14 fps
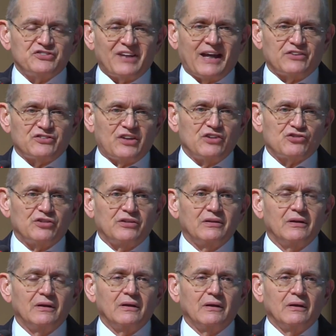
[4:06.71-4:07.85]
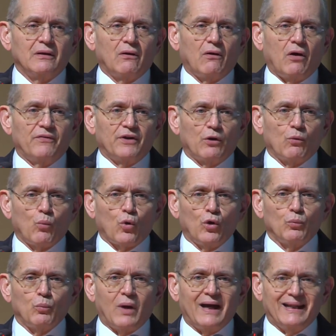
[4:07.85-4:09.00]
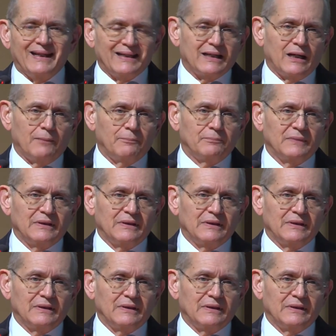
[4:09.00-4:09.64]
taxation on their worldwide income.